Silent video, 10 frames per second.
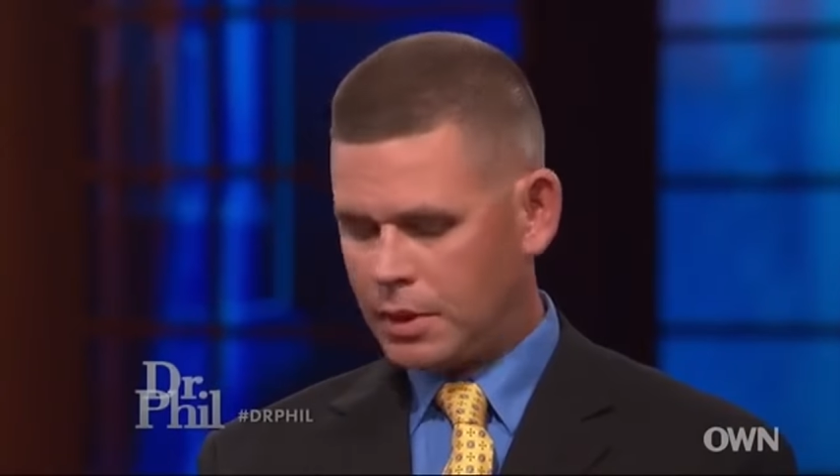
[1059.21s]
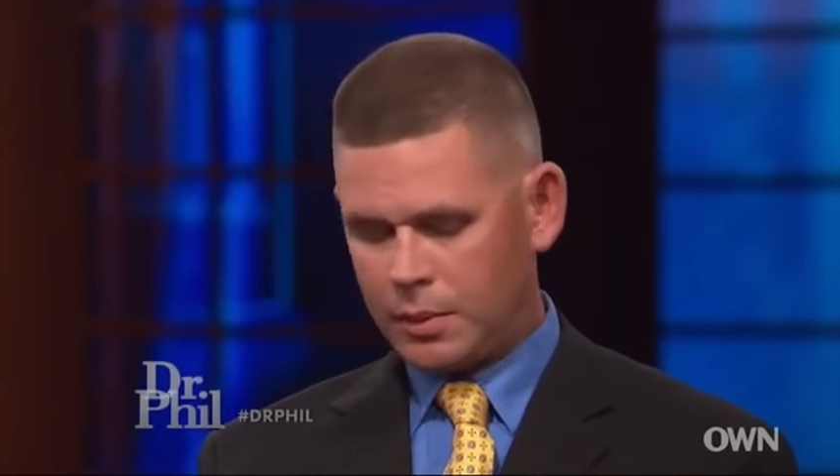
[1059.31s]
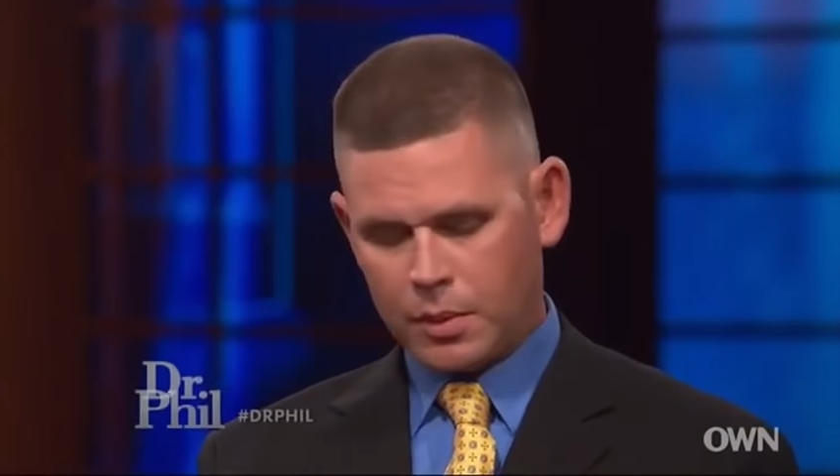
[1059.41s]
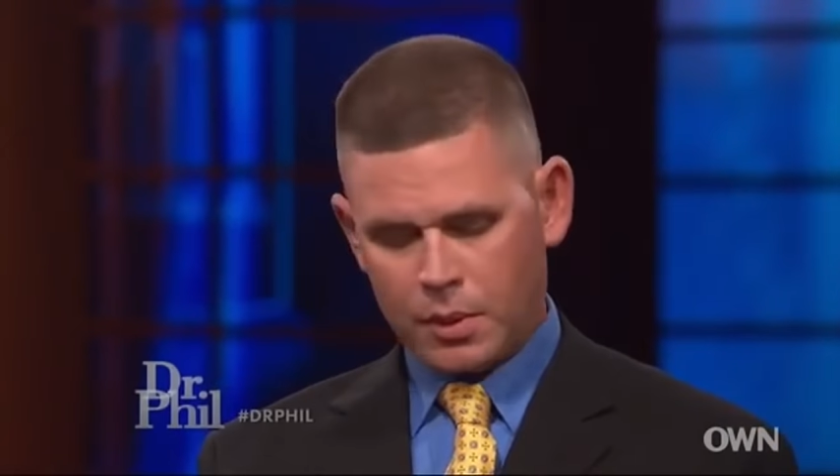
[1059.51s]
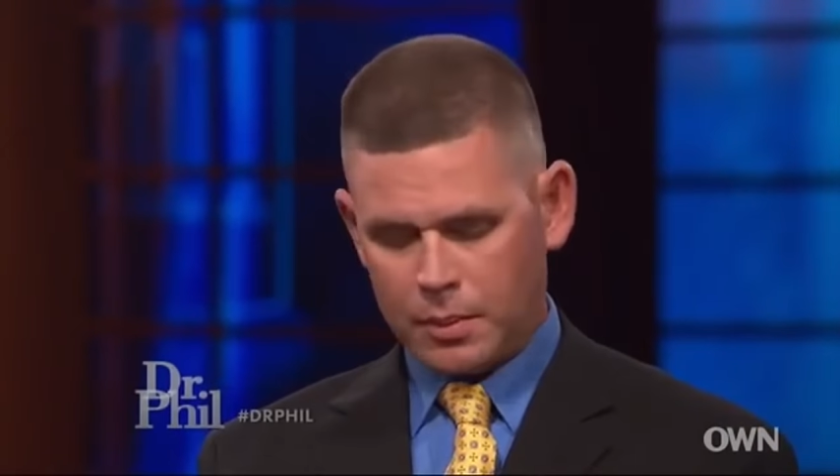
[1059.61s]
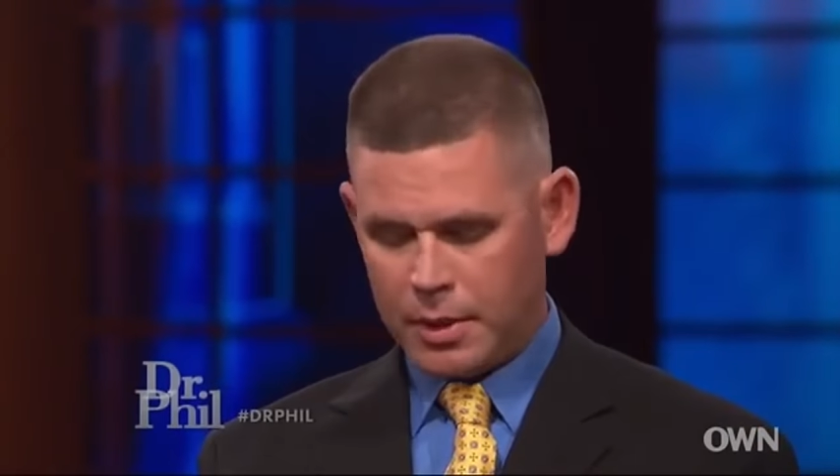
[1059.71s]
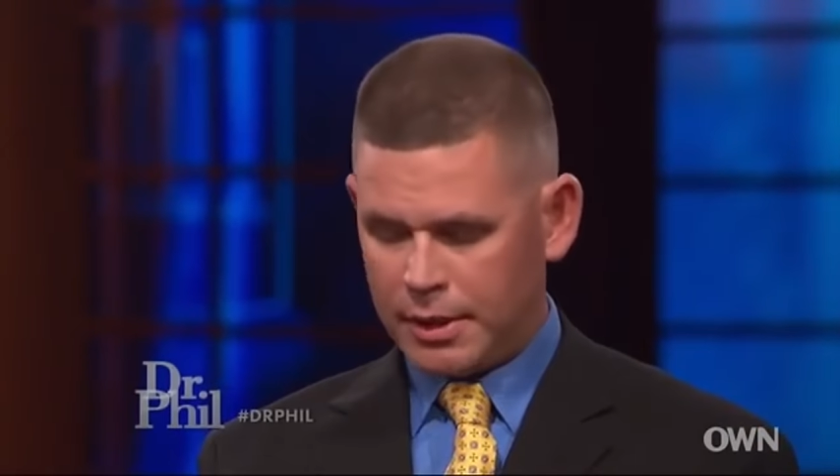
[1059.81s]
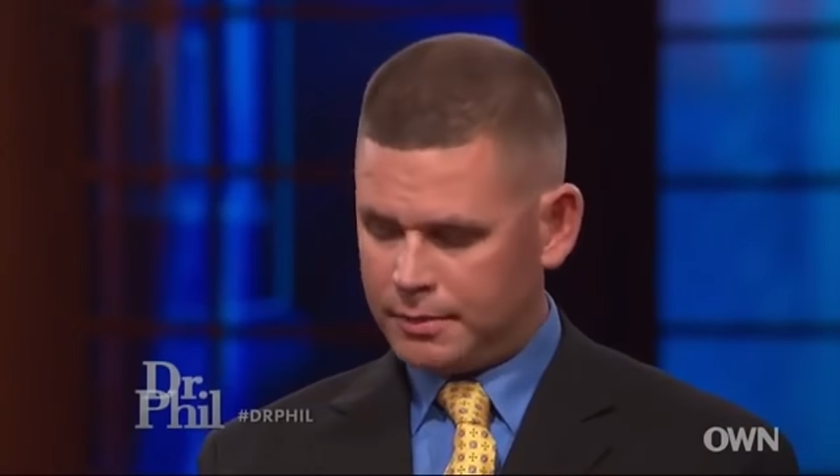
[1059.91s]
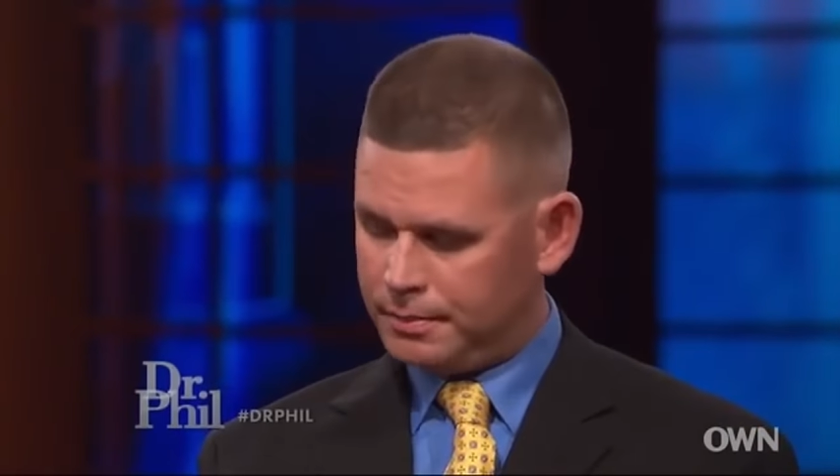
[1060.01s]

he won't admit it.